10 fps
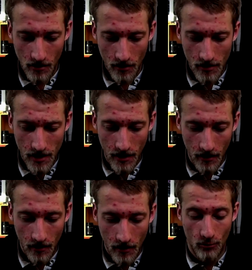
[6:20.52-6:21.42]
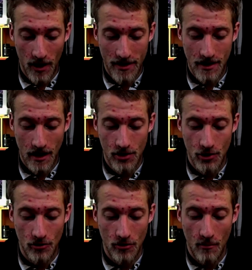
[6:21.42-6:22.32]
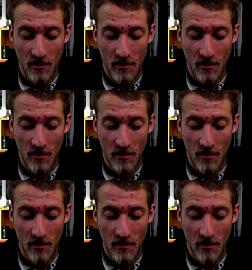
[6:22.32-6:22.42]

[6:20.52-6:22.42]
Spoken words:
Yeah, what did I do